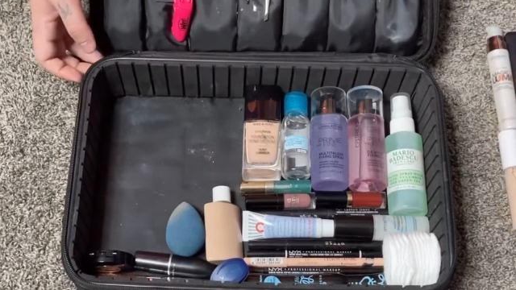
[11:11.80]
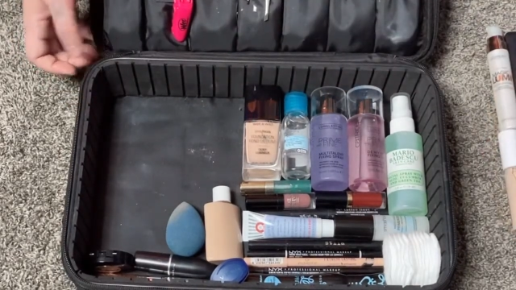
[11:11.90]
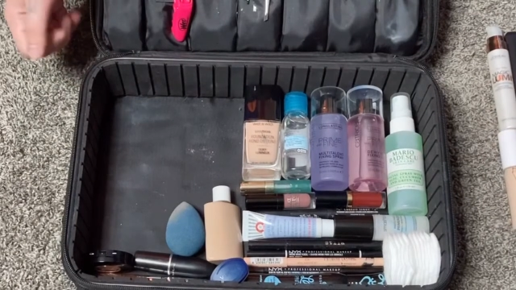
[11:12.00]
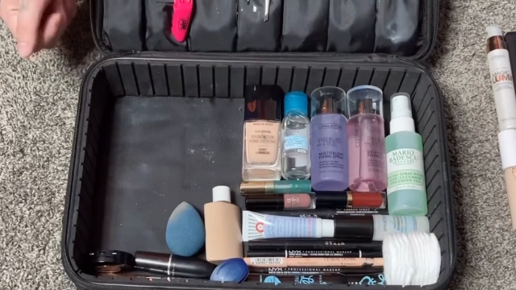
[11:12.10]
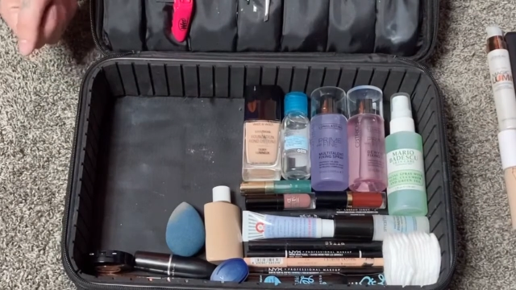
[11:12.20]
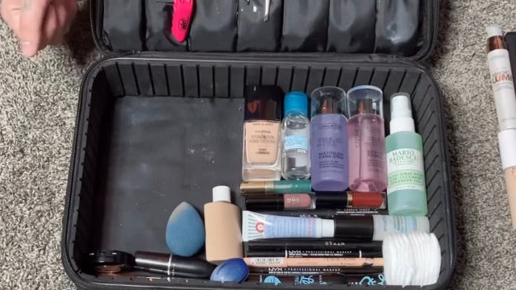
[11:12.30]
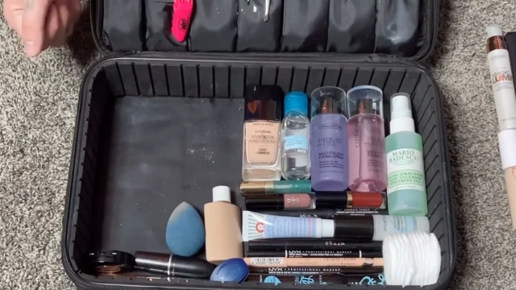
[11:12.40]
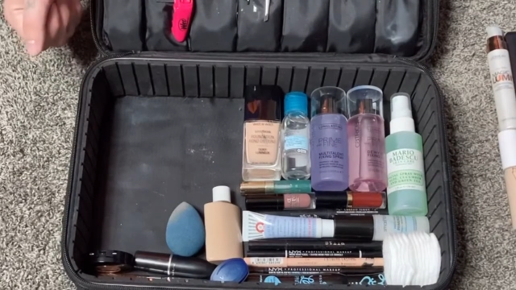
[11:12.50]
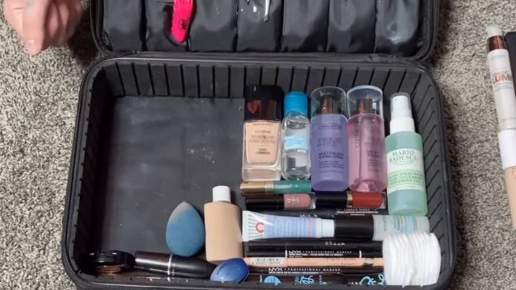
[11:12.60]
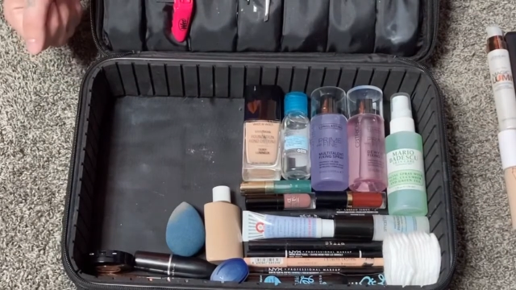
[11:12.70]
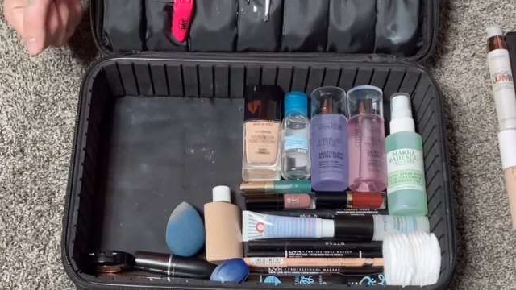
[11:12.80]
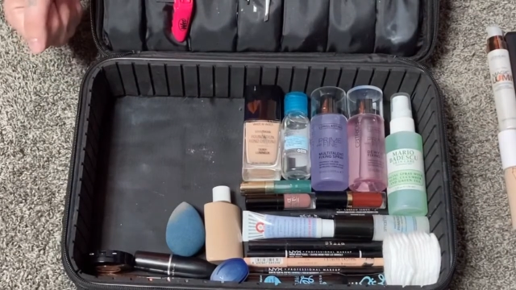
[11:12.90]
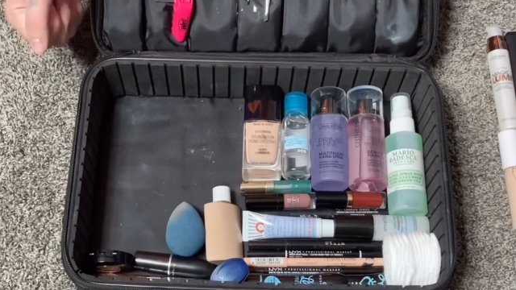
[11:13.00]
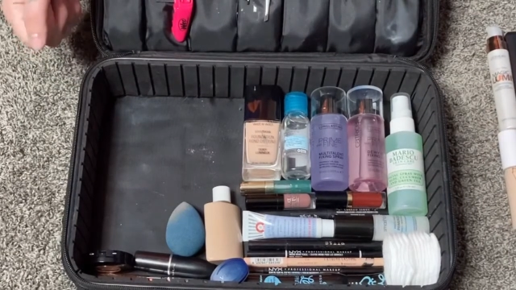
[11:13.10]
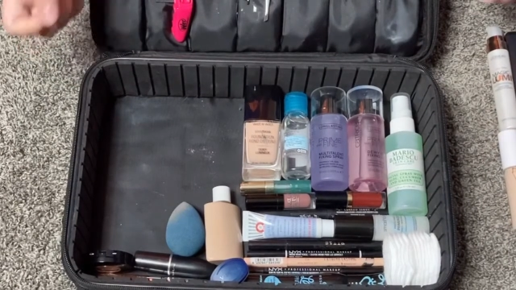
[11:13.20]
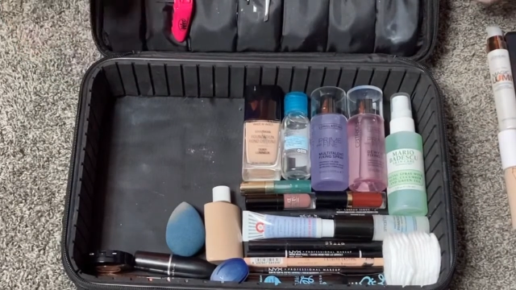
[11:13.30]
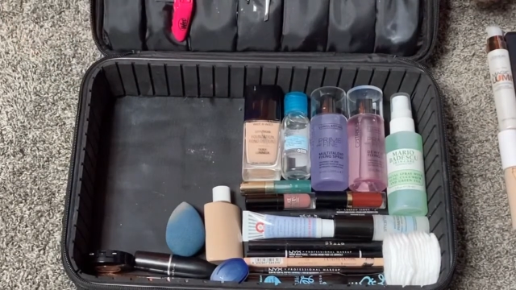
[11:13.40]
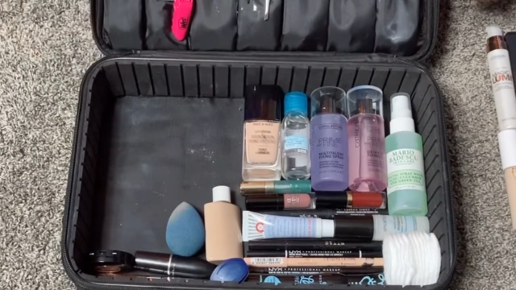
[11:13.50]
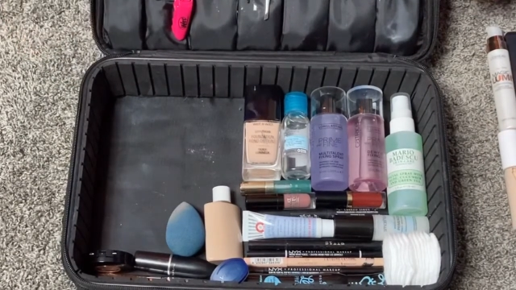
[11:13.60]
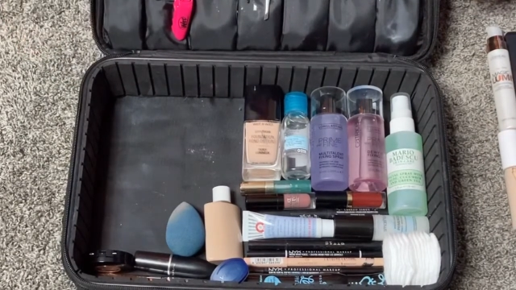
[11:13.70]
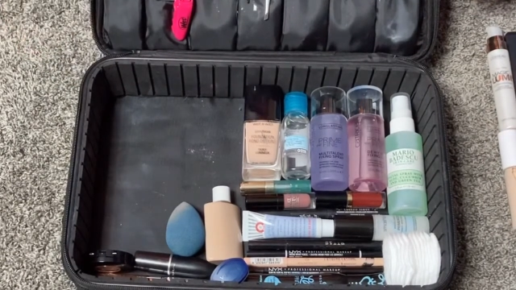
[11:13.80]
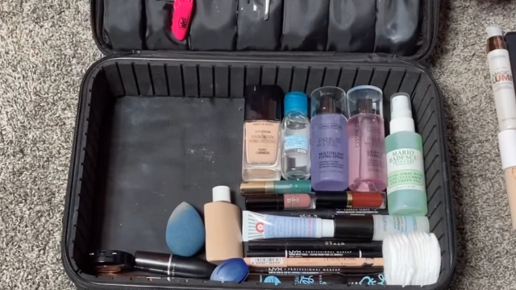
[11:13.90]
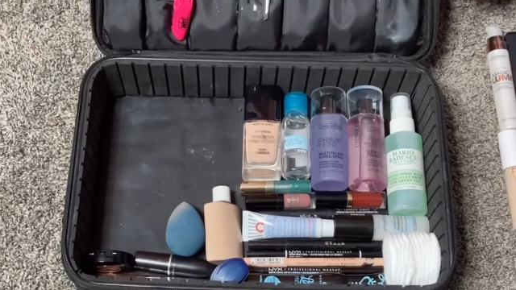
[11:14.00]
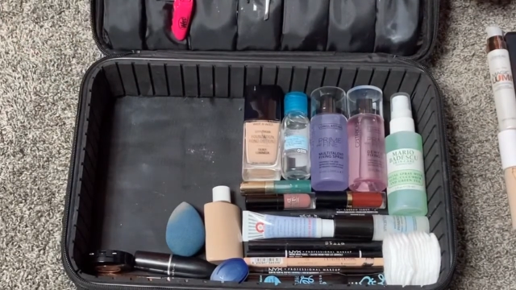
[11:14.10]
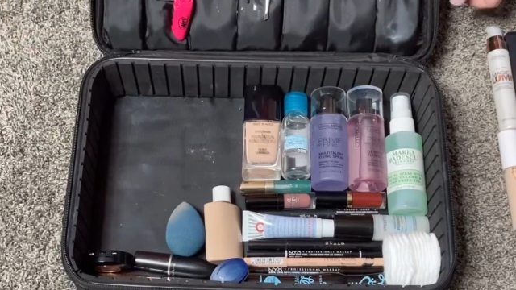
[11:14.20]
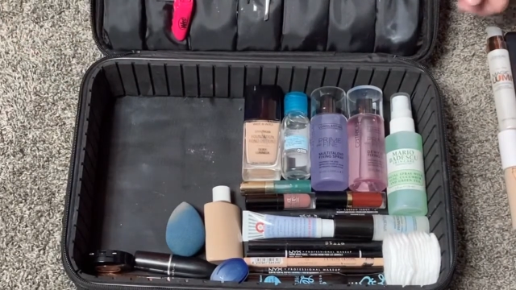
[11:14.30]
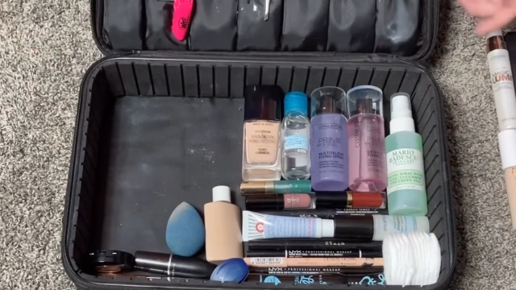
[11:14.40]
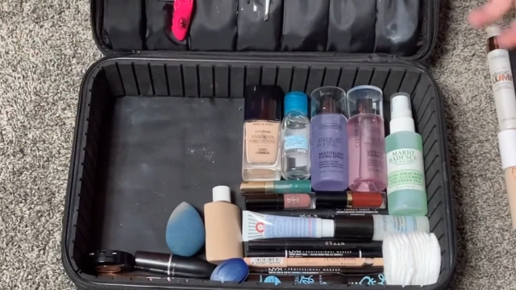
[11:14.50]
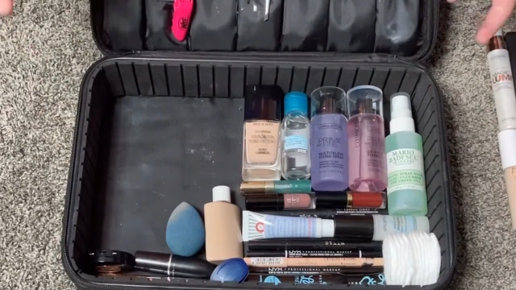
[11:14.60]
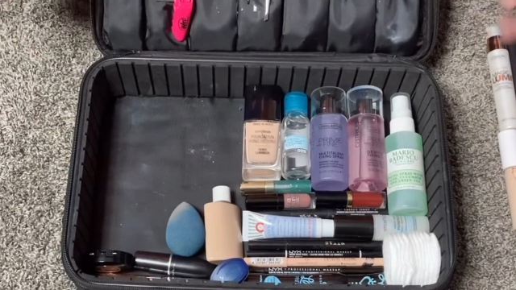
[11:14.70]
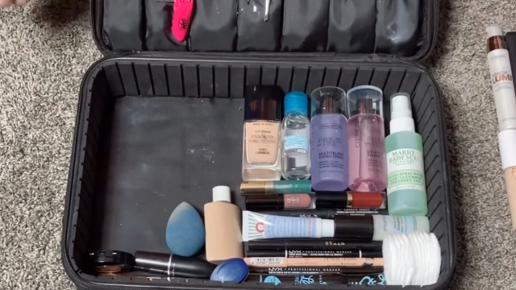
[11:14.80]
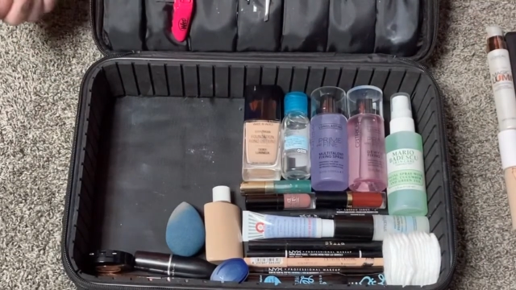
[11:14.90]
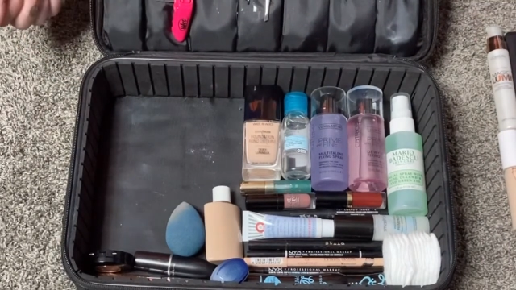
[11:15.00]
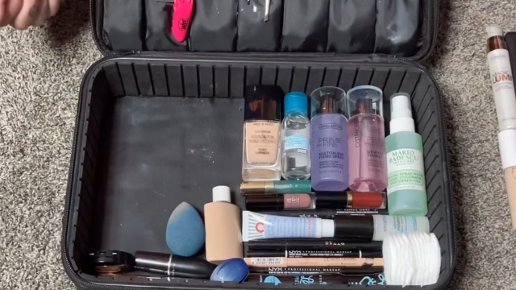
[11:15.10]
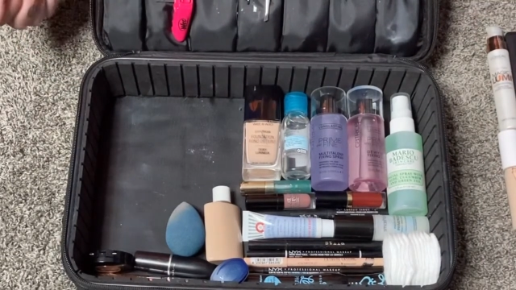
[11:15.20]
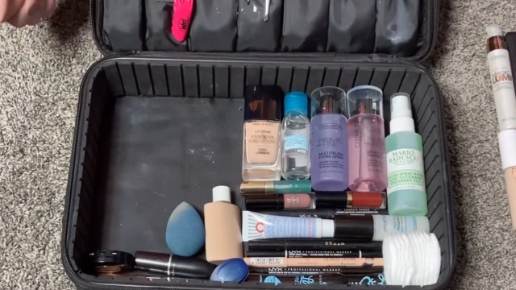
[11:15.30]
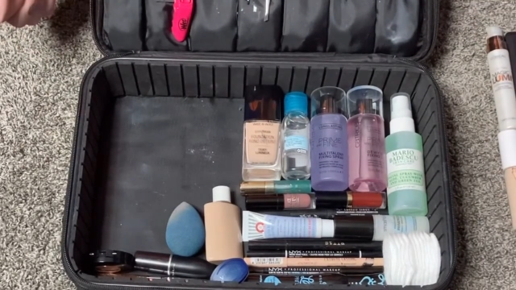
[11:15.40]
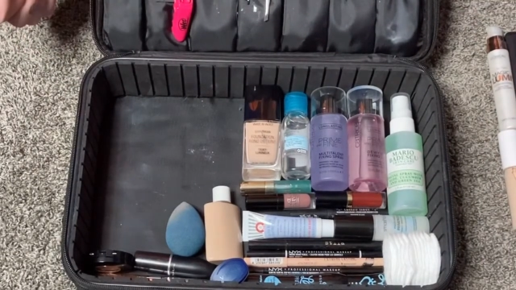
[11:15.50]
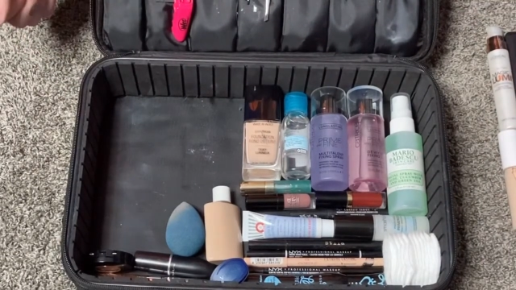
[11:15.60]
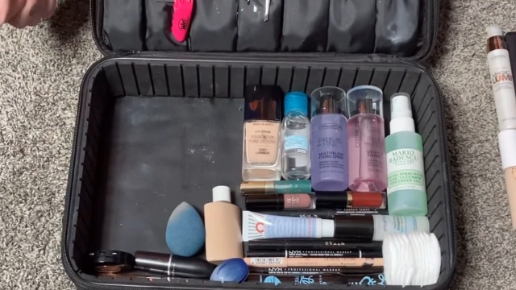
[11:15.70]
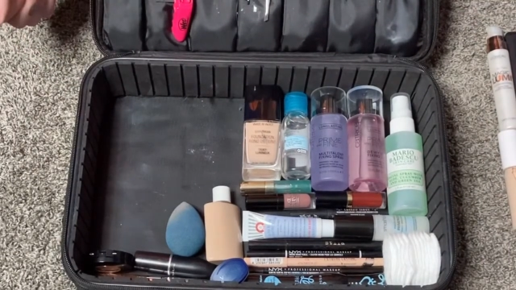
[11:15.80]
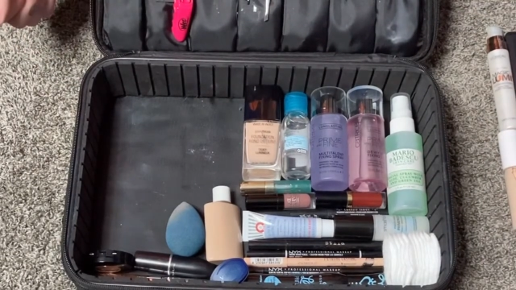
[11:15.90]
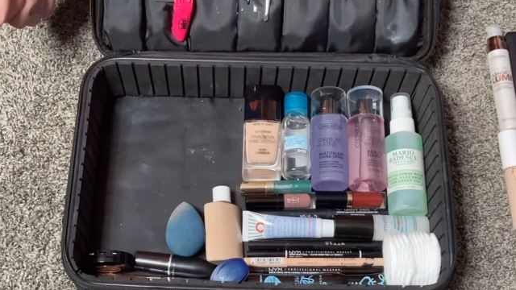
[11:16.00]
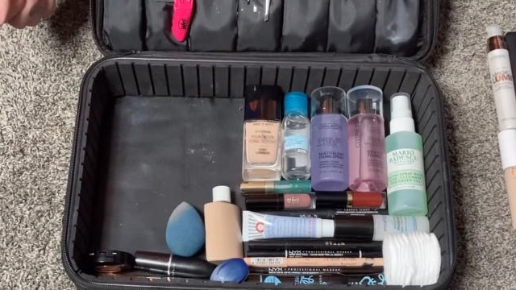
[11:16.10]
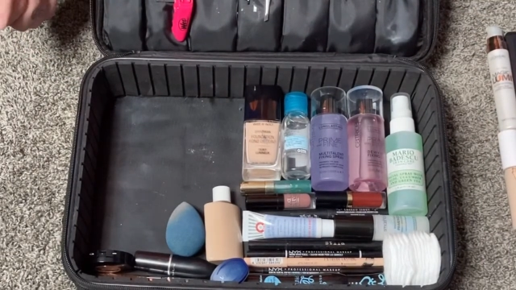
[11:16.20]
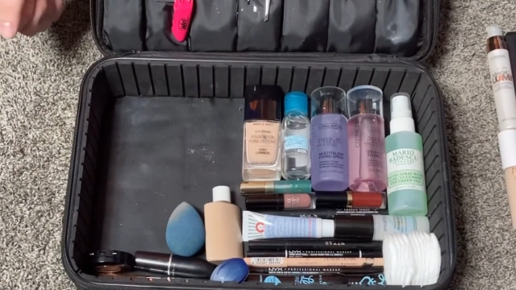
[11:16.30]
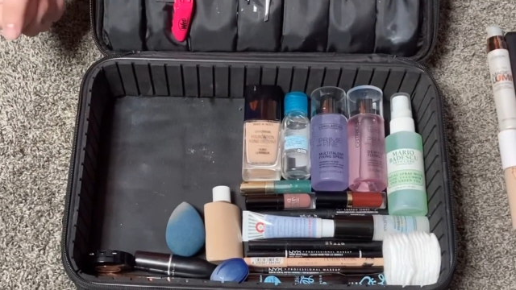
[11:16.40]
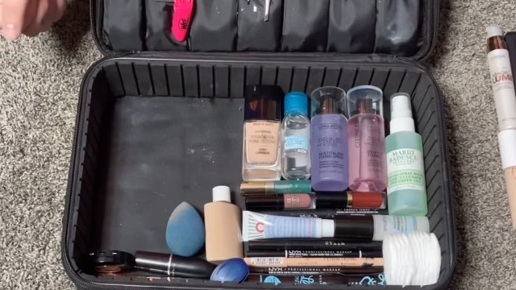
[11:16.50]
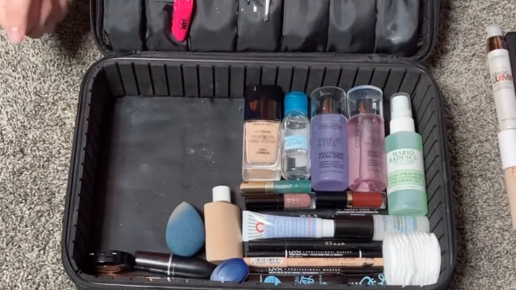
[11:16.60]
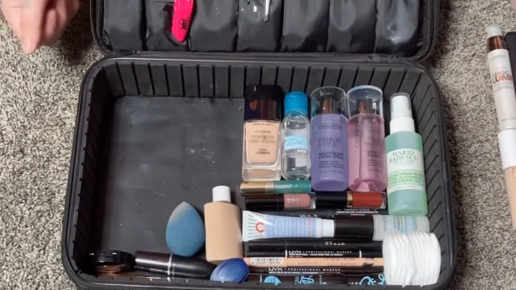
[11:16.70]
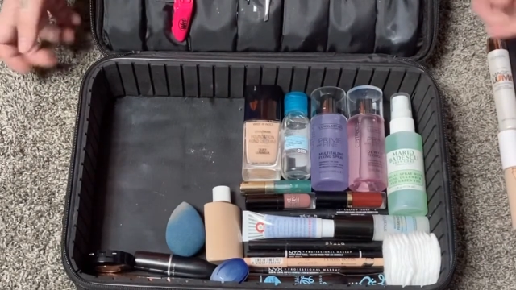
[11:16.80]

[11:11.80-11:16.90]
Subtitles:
(no speaker visible)